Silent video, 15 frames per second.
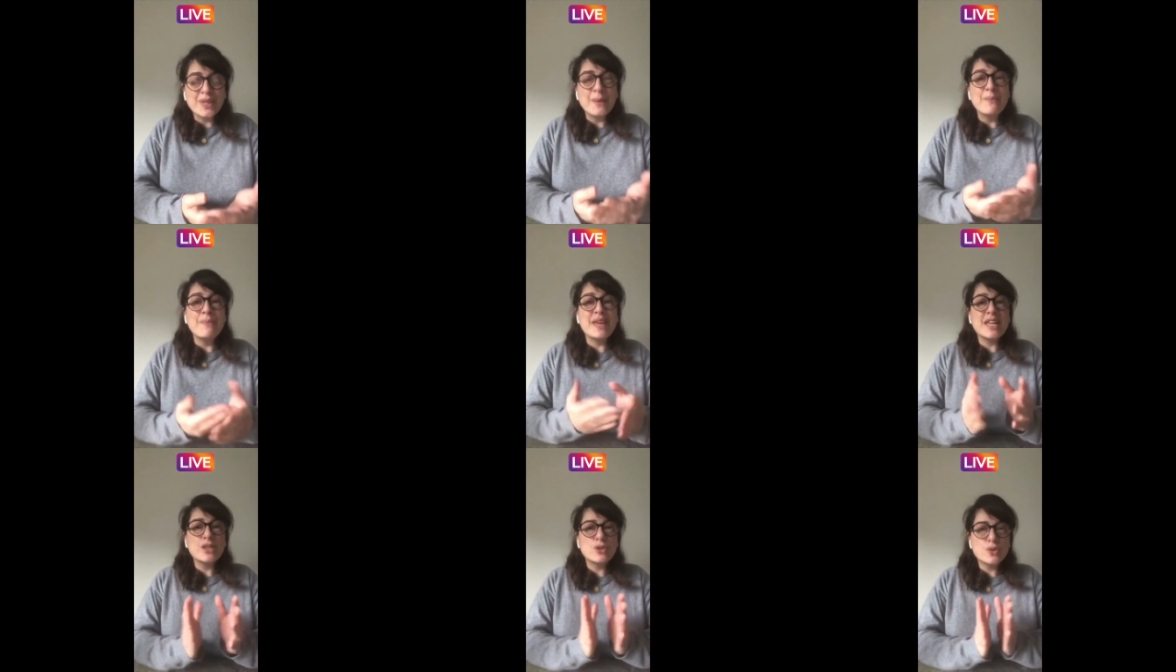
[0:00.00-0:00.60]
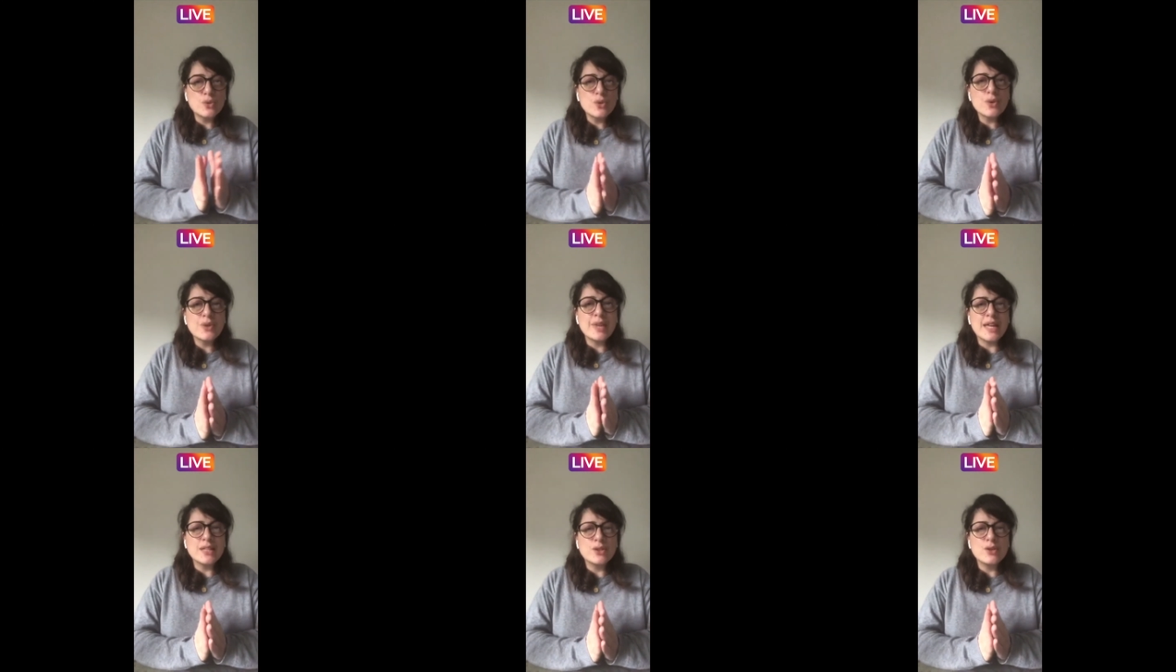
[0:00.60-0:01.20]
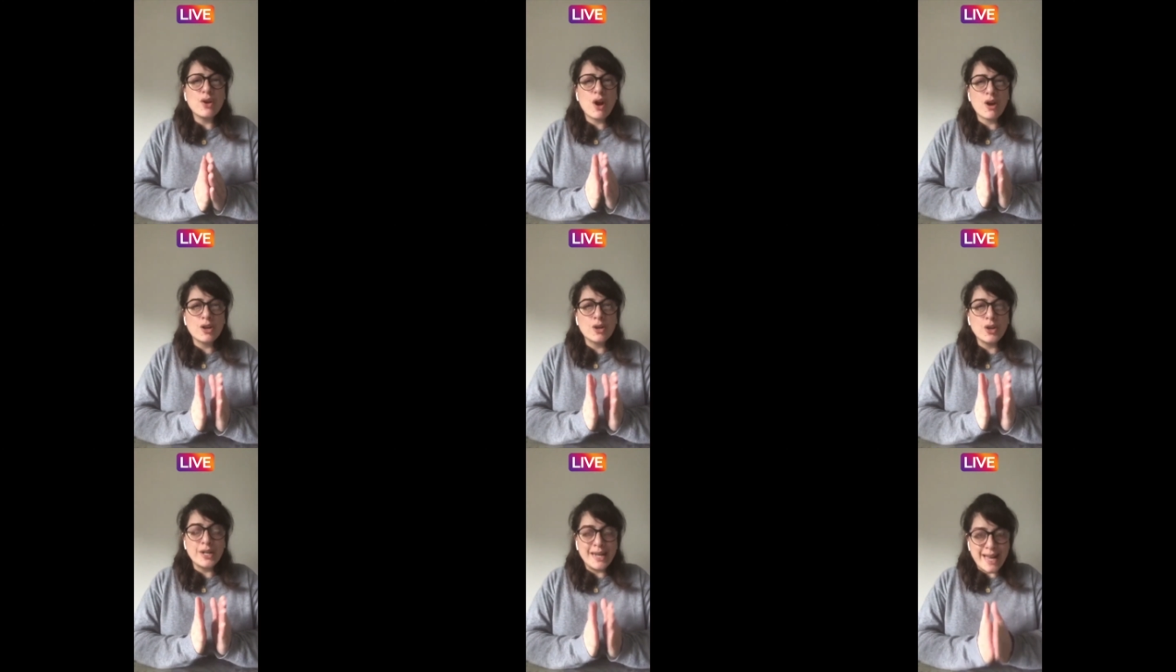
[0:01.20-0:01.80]
Make sure that you are
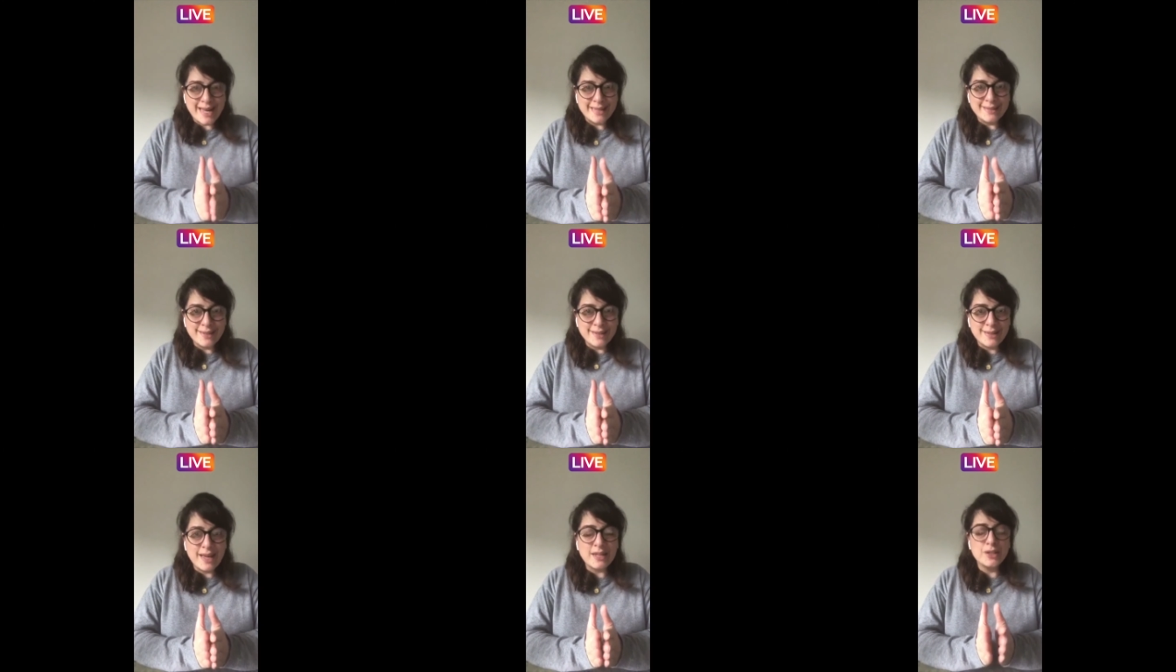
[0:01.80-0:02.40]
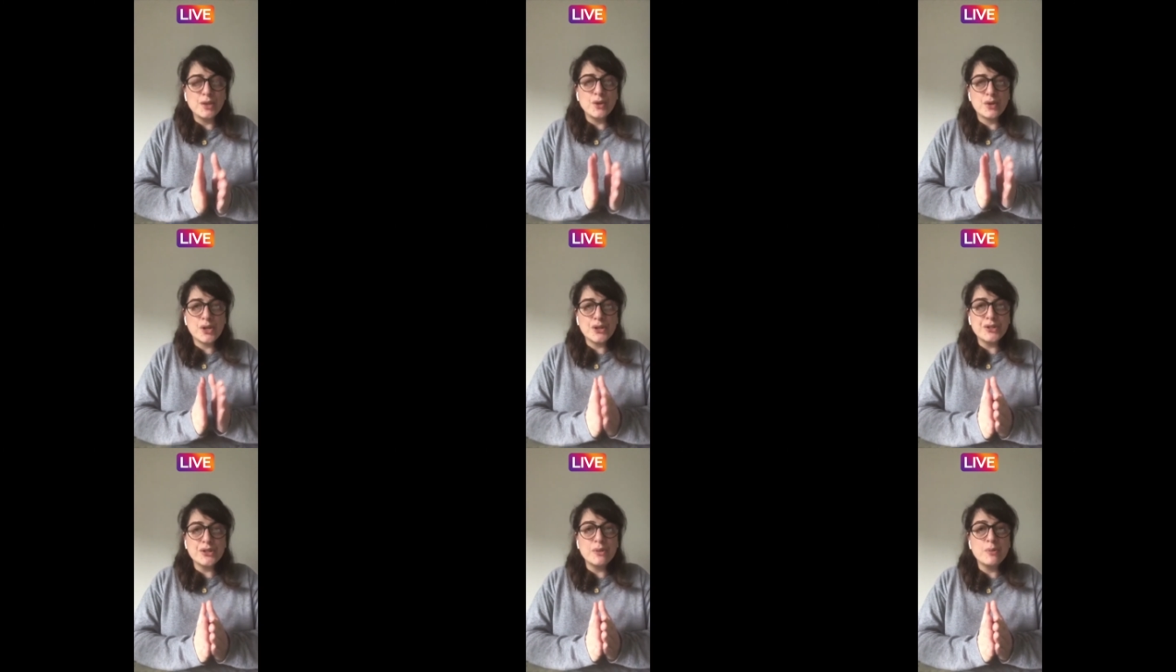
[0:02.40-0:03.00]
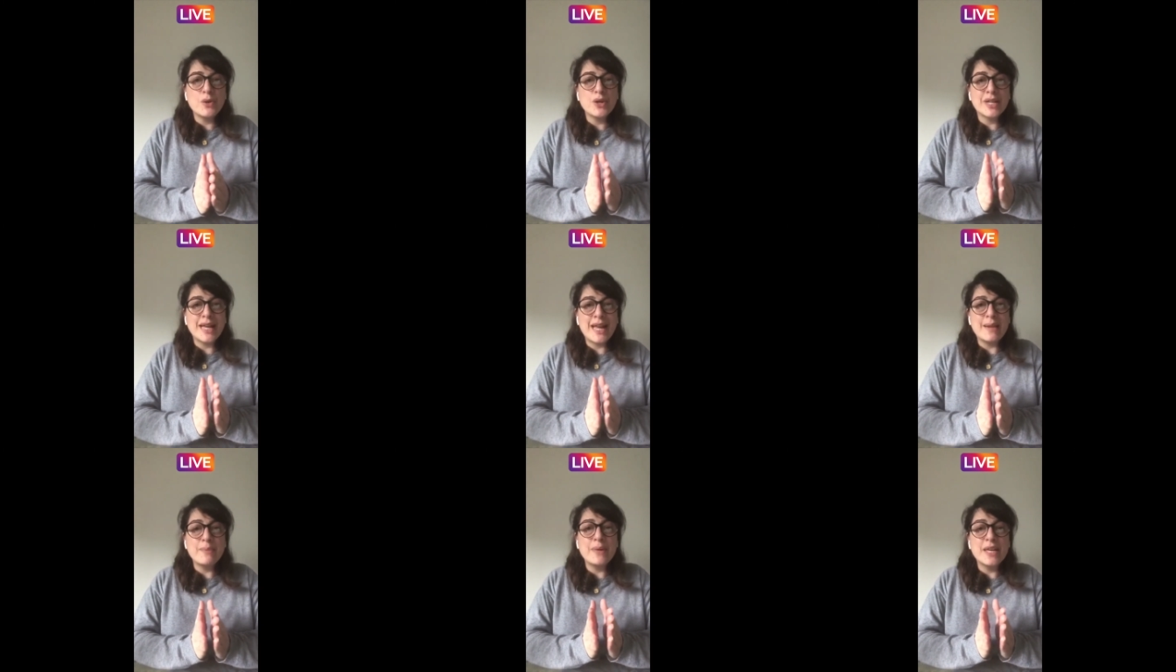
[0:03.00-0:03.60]
connected and your customer
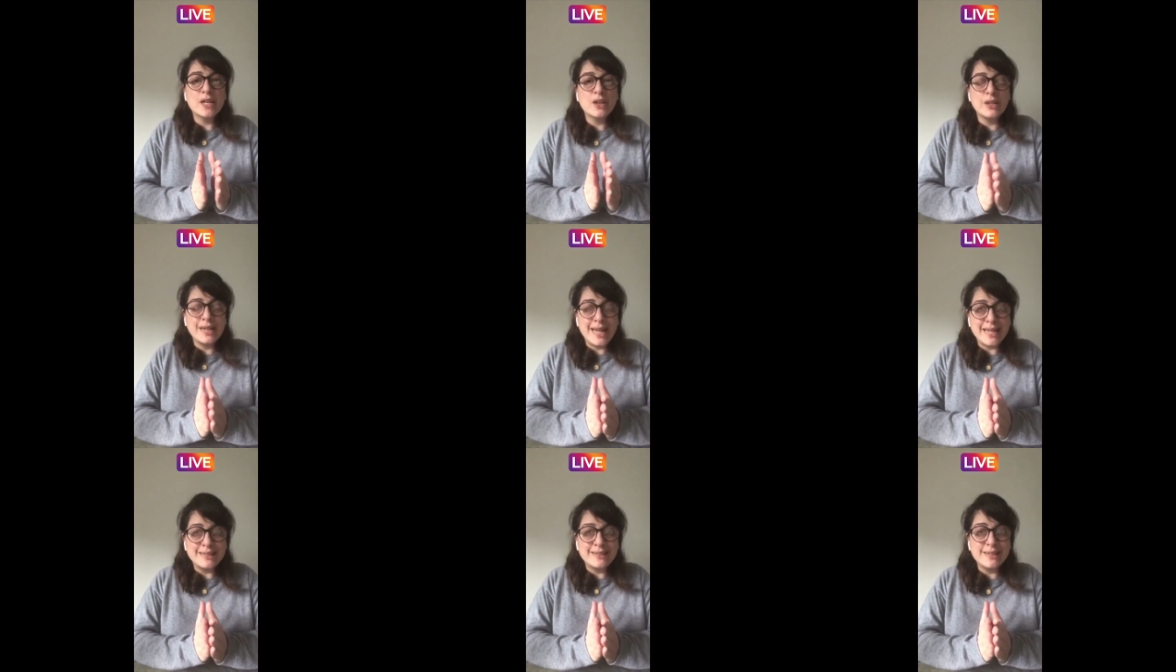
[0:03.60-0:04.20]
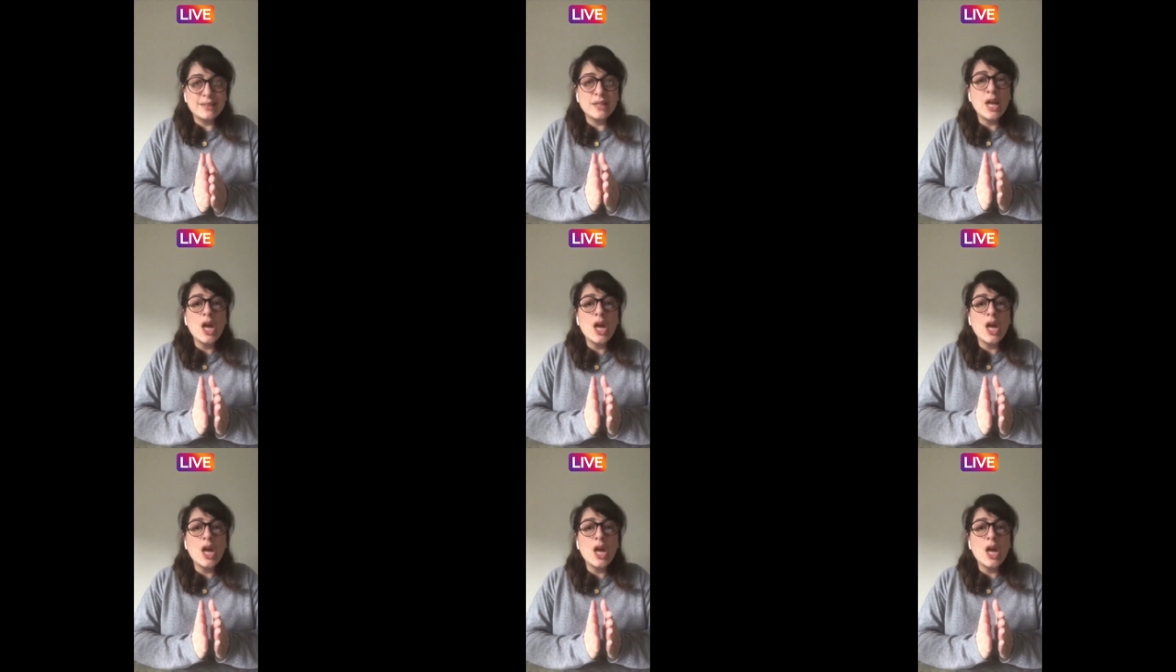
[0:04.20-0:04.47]
can be connected